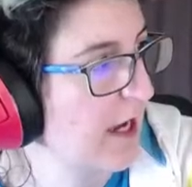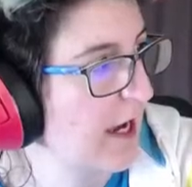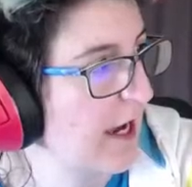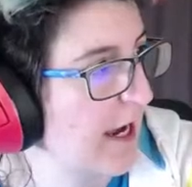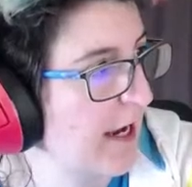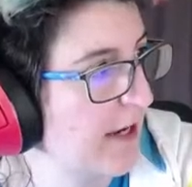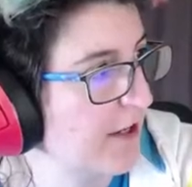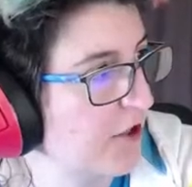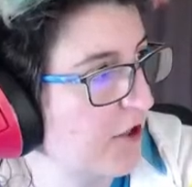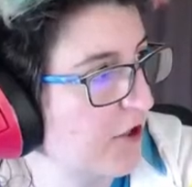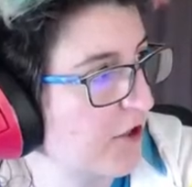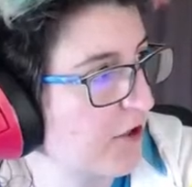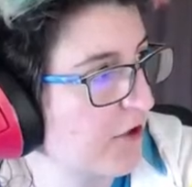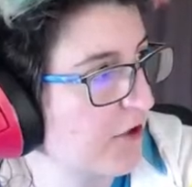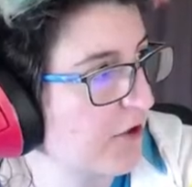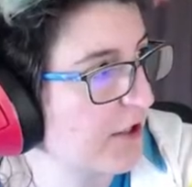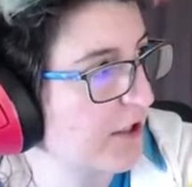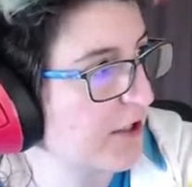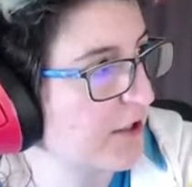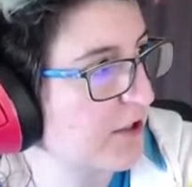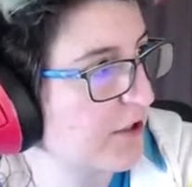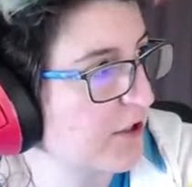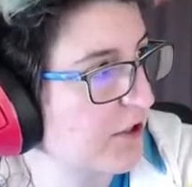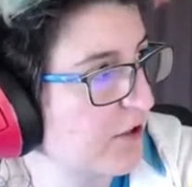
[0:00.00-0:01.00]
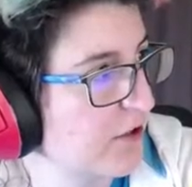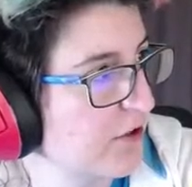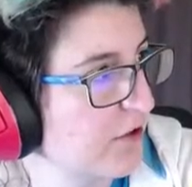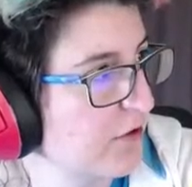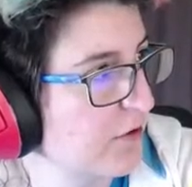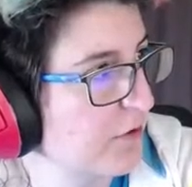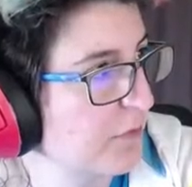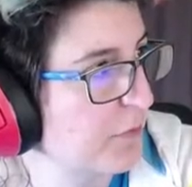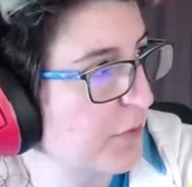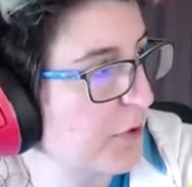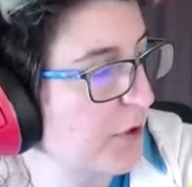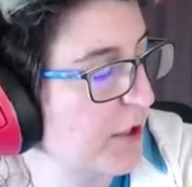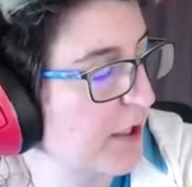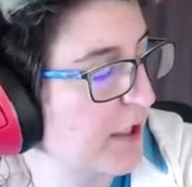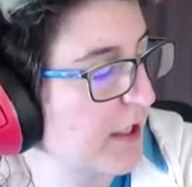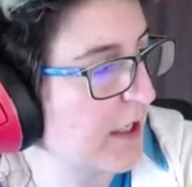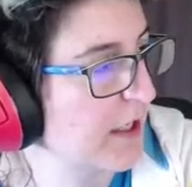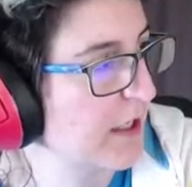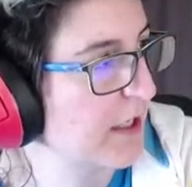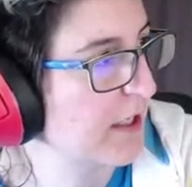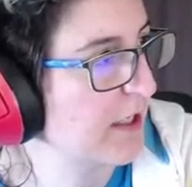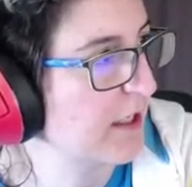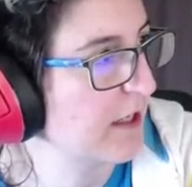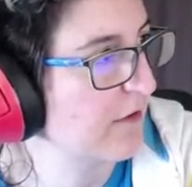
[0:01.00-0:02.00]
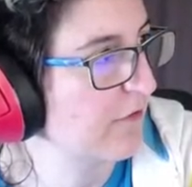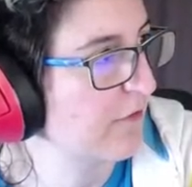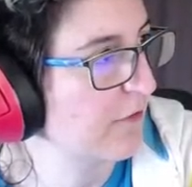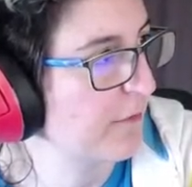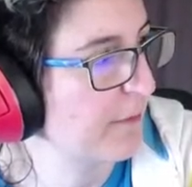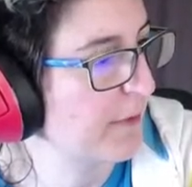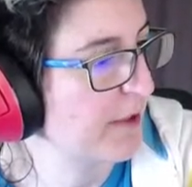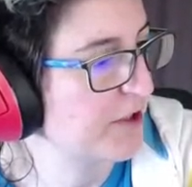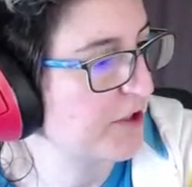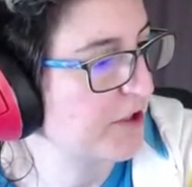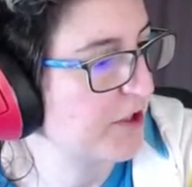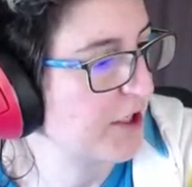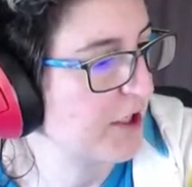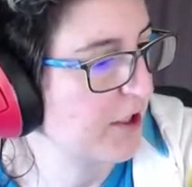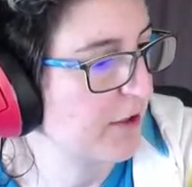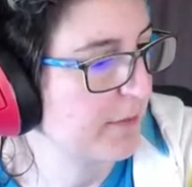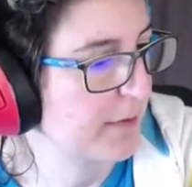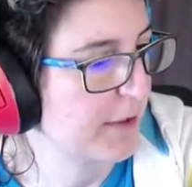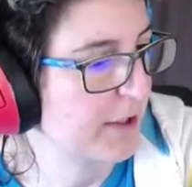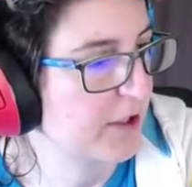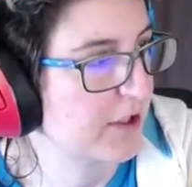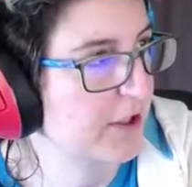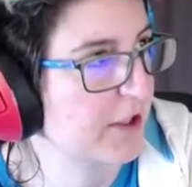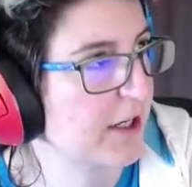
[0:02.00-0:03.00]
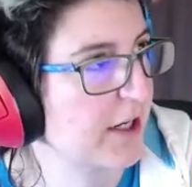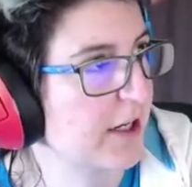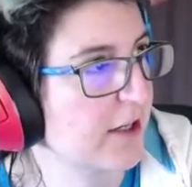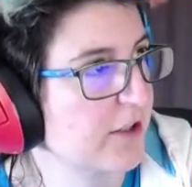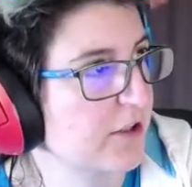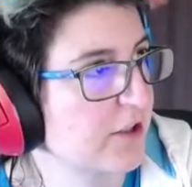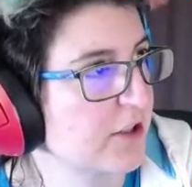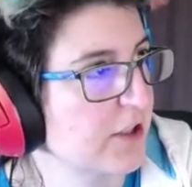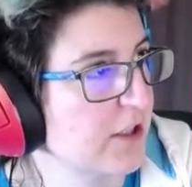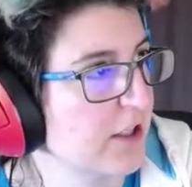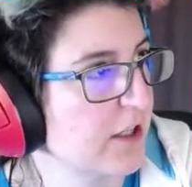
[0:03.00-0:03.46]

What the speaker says: And you're going to put in information here about your character.